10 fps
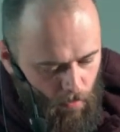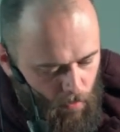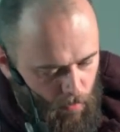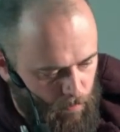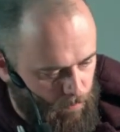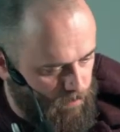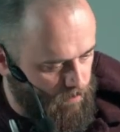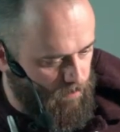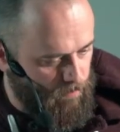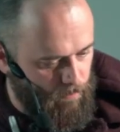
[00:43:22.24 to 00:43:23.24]
Um,
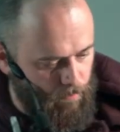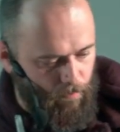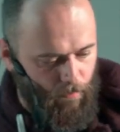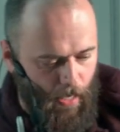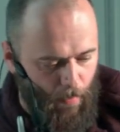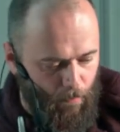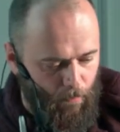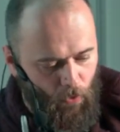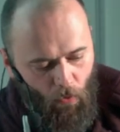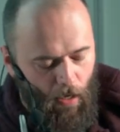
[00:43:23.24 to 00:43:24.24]
yeah,
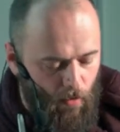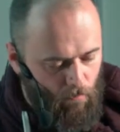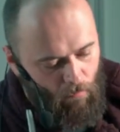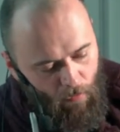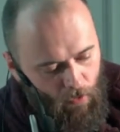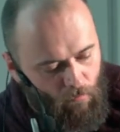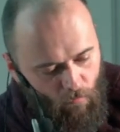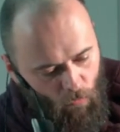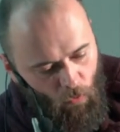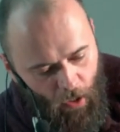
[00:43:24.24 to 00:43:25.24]
so I, I, mean,
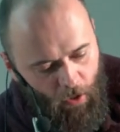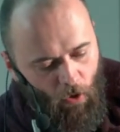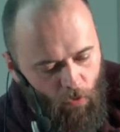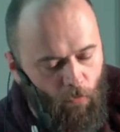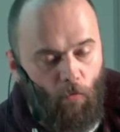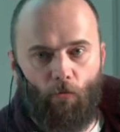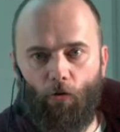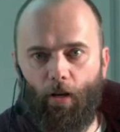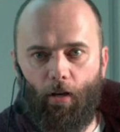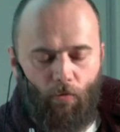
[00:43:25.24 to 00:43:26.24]
you get a lot of for
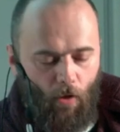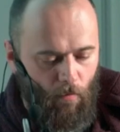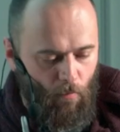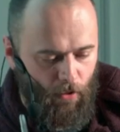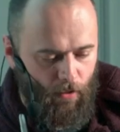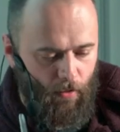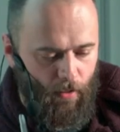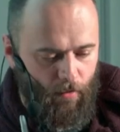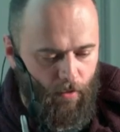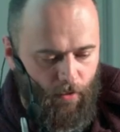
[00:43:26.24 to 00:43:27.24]
free if you have a pretty
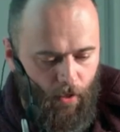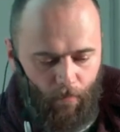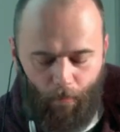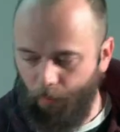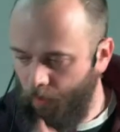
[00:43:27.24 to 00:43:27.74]
decent design.